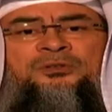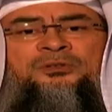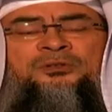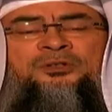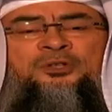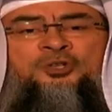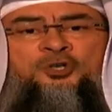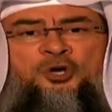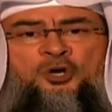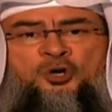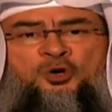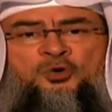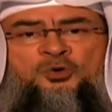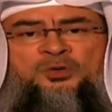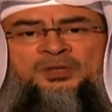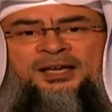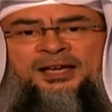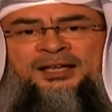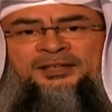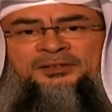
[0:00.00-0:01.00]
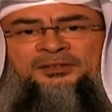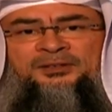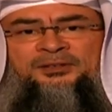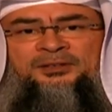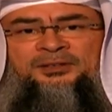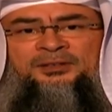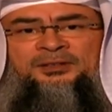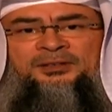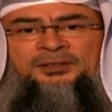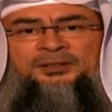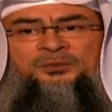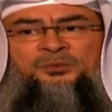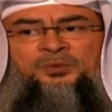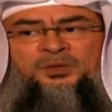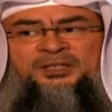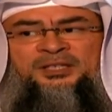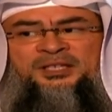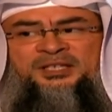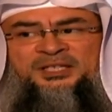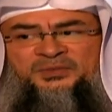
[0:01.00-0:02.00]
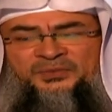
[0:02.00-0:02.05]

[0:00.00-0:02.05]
know that what he's